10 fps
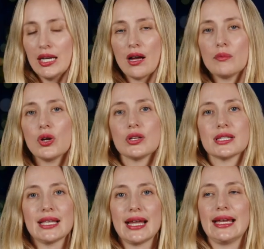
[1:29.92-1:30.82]
And I'm not
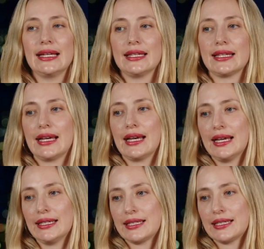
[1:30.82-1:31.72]
saying
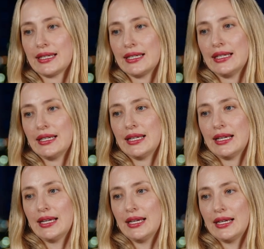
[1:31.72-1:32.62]
that
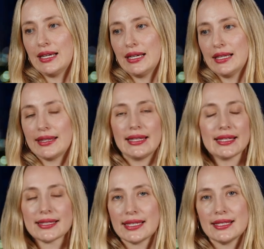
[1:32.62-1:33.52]

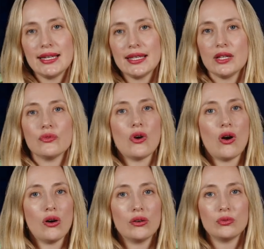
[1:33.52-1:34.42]
there's anything
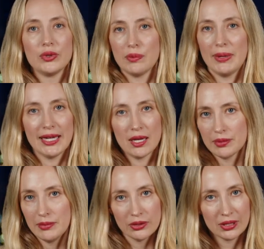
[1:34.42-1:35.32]
wrong with being
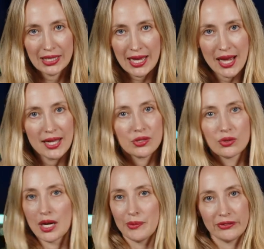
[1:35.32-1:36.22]
upper middle class
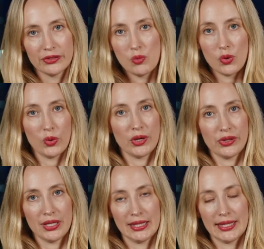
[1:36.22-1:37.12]
or coming from a
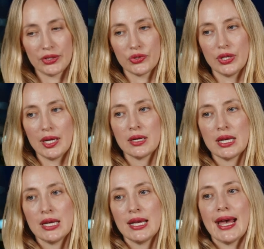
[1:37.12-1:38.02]
wealthy electorate.
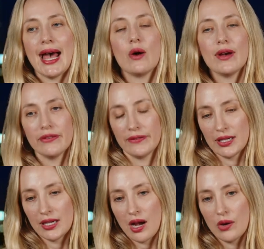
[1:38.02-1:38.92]

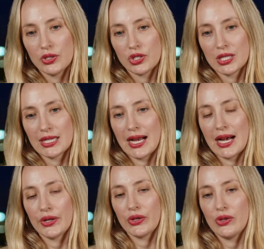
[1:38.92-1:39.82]
However, I would just
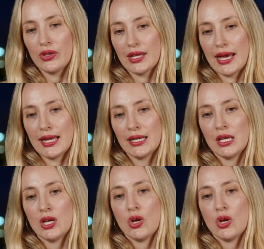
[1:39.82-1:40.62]
argue that